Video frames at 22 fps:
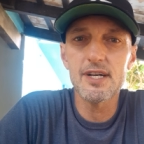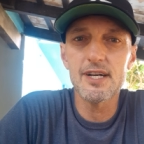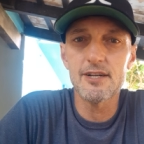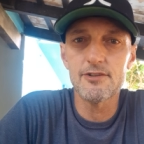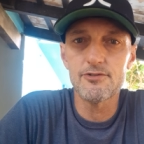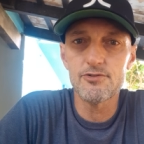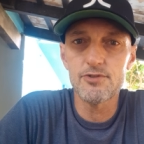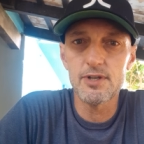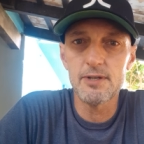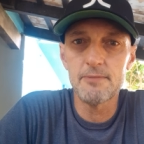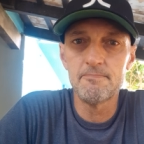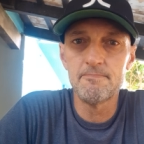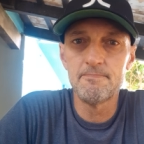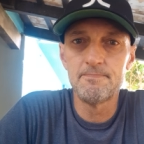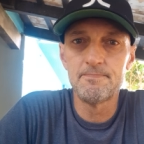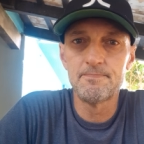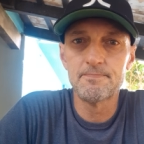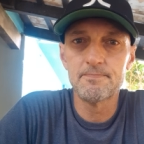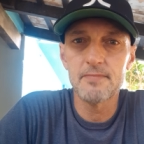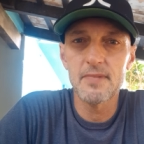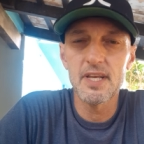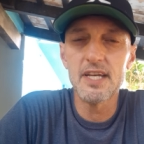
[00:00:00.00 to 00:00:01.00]
country.
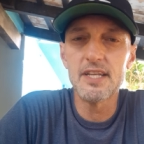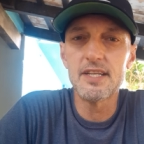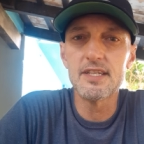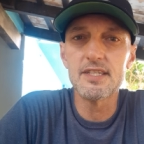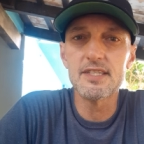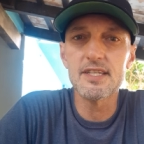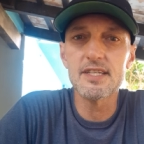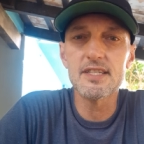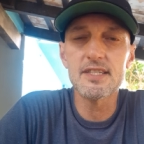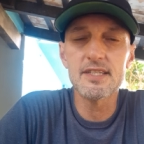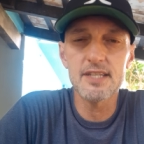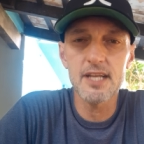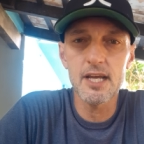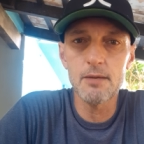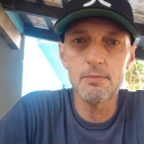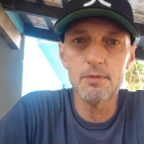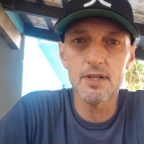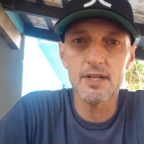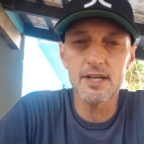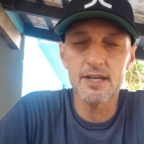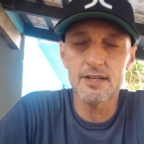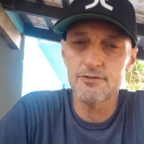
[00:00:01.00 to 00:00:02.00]
It is a
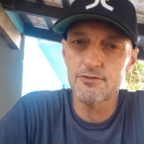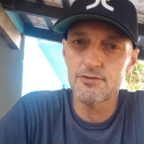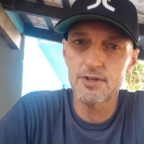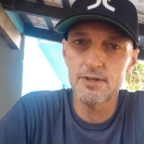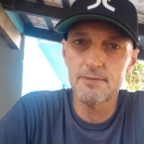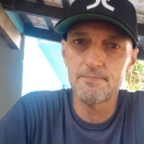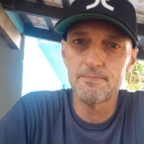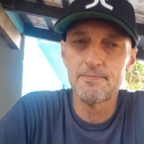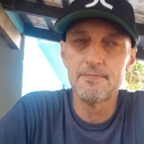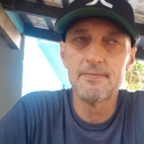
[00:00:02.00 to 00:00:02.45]
stable country.